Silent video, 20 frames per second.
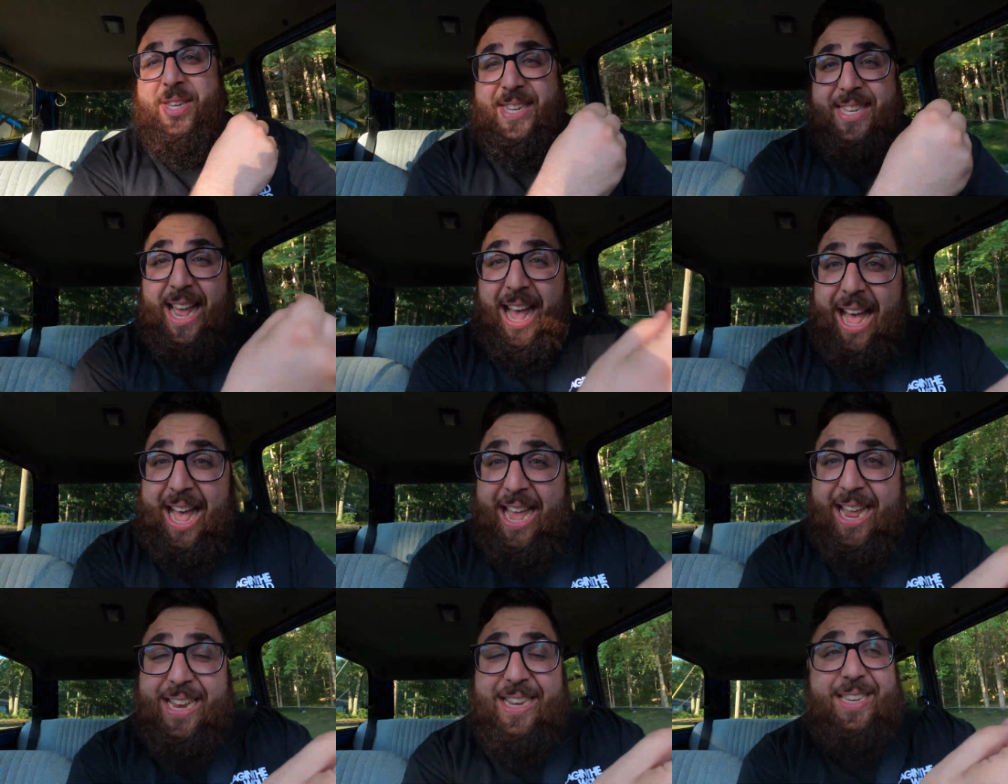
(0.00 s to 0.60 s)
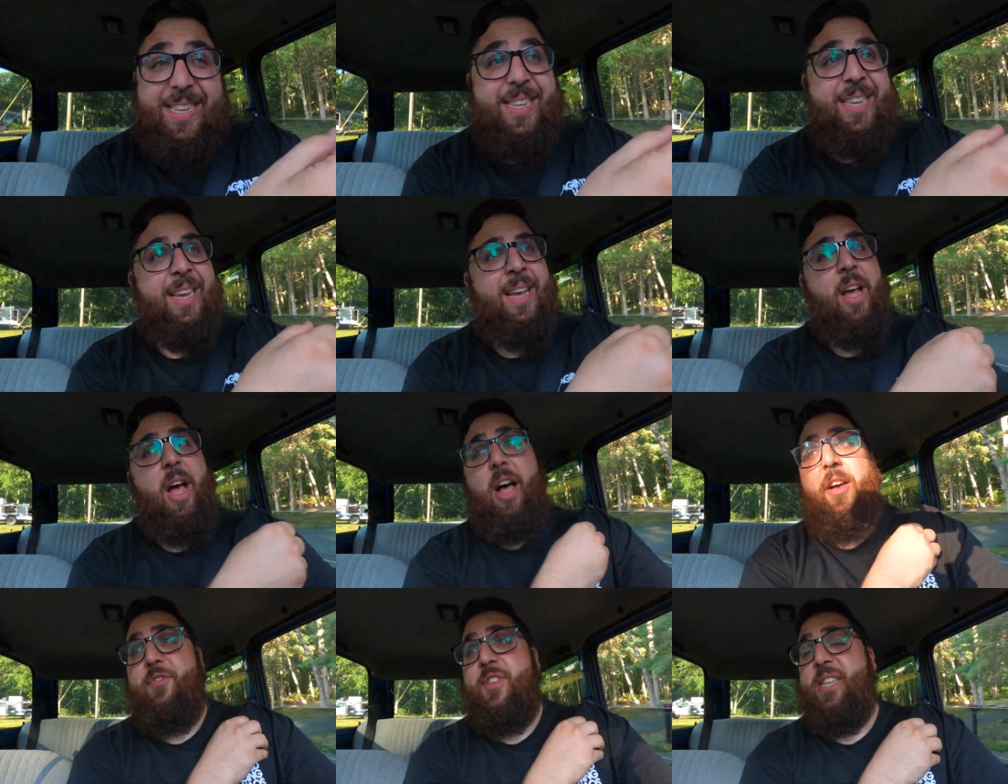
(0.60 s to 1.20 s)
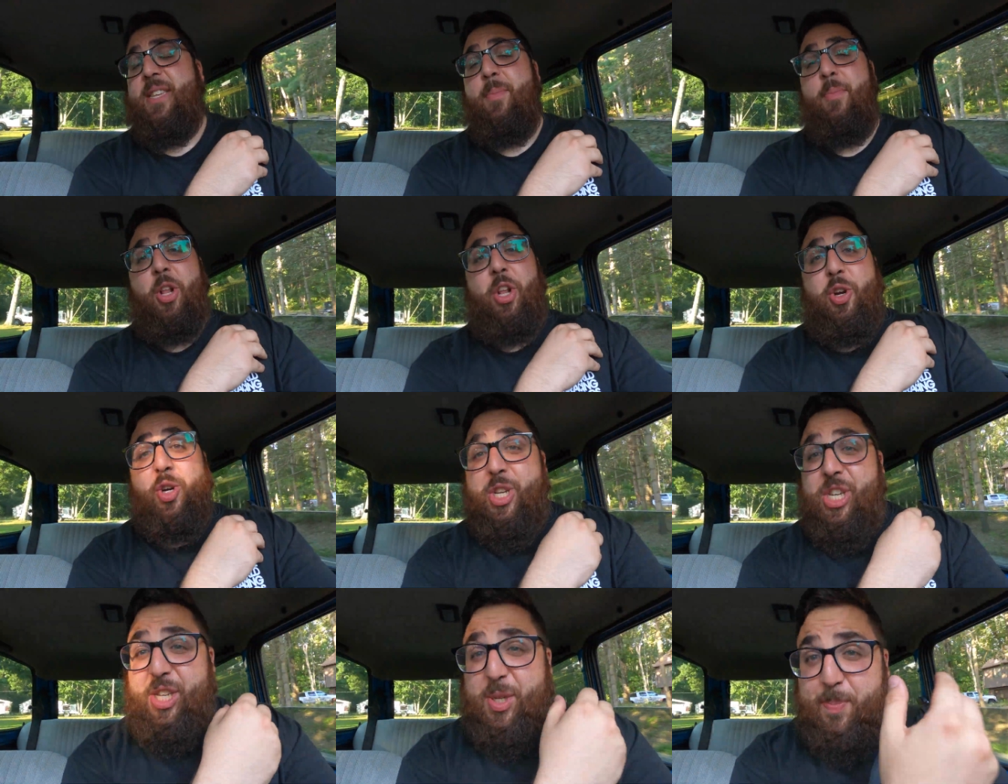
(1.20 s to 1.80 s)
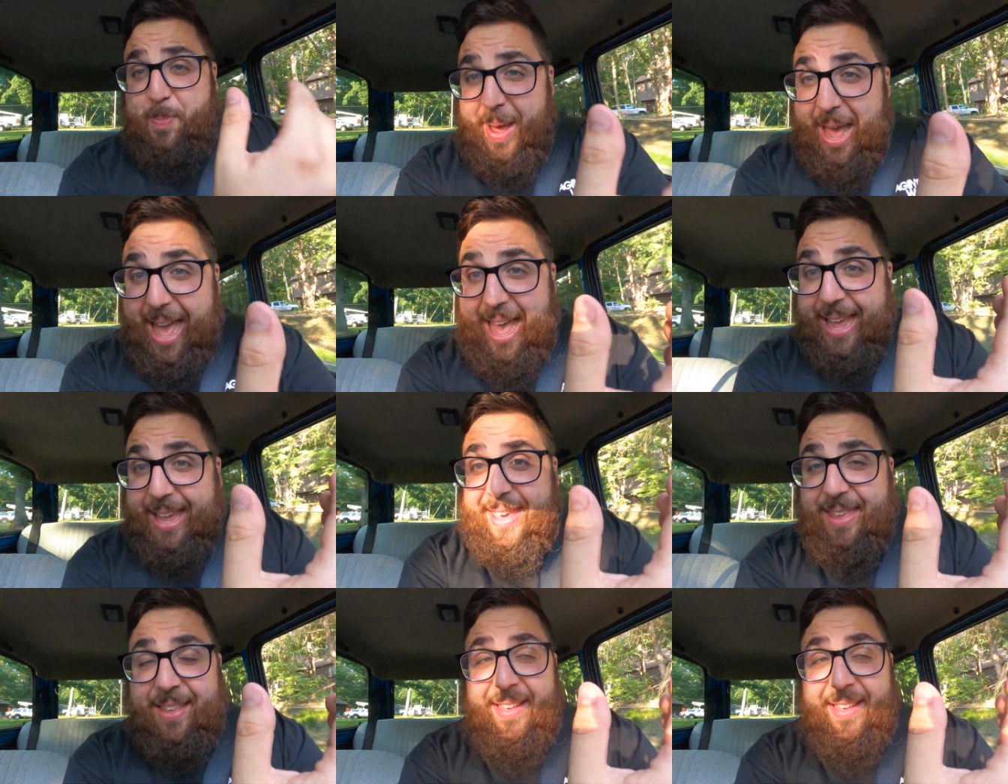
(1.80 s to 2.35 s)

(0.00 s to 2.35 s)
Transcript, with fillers: size, of similar spec,